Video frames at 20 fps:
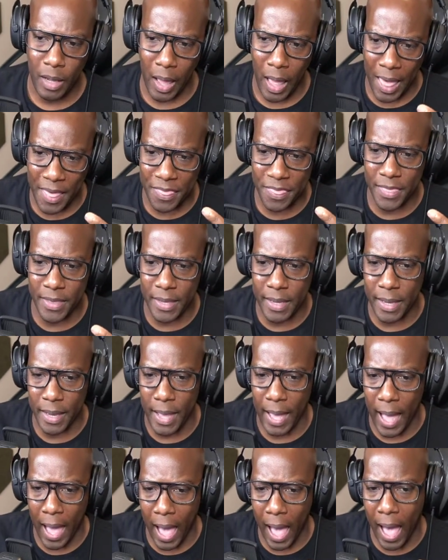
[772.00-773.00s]
I think
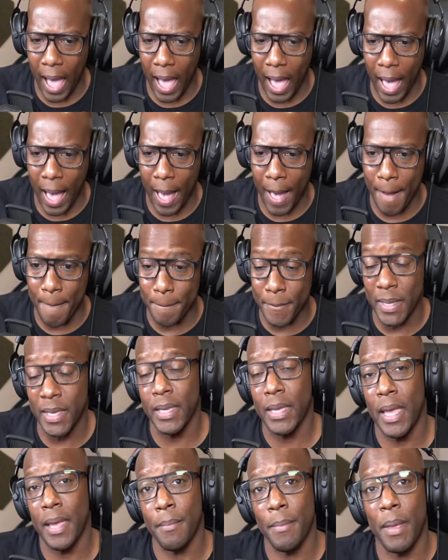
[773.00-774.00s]

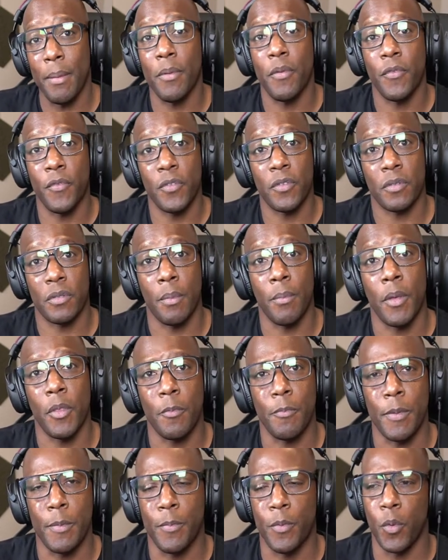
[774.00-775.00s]
me and maybe some other
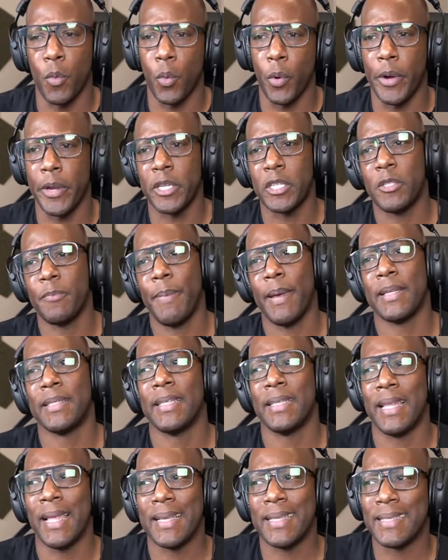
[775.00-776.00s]
people were
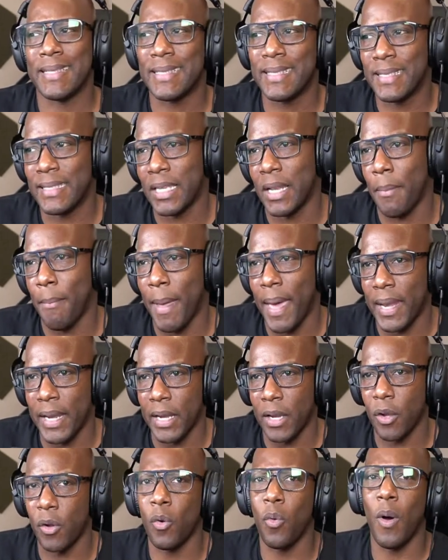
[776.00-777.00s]
expecting like cinematic
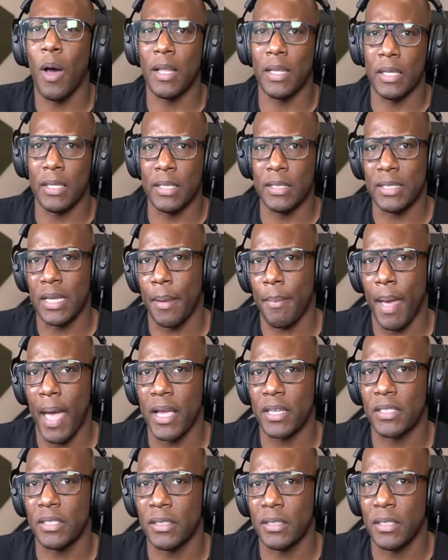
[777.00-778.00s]
quality type
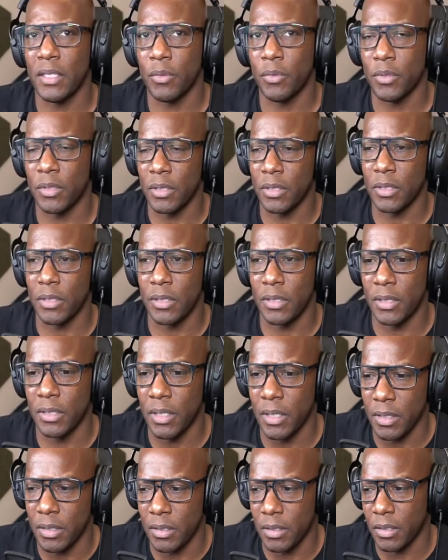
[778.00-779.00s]
action sequences and
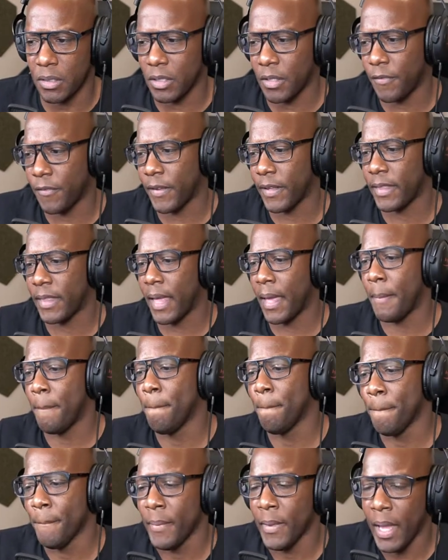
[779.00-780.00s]
scenes and stuff like that,
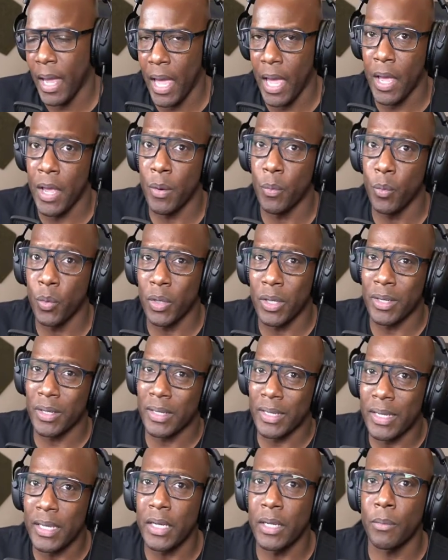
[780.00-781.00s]
and we're
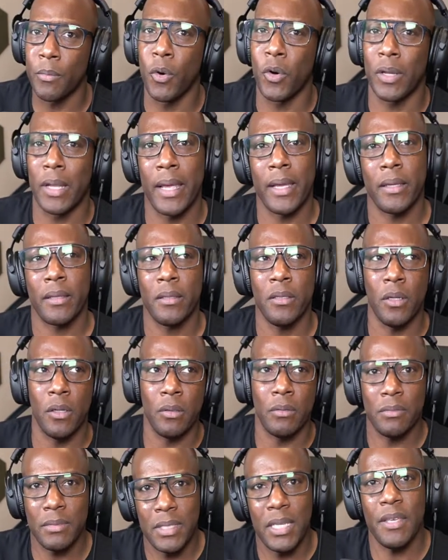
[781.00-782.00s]
getting more like, you
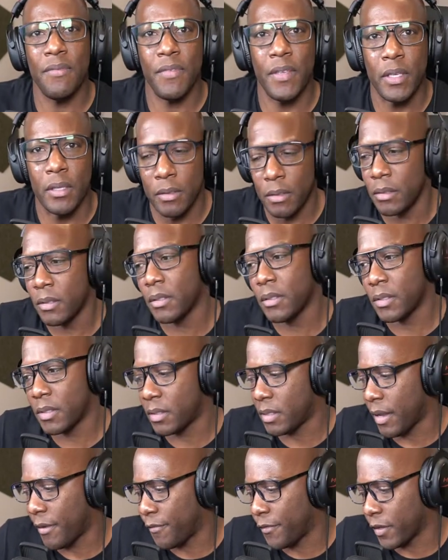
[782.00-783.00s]
know, TV. I mean, this
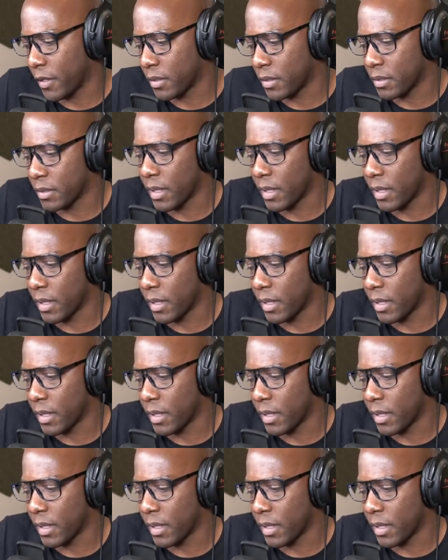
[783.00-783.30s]
is Netflix.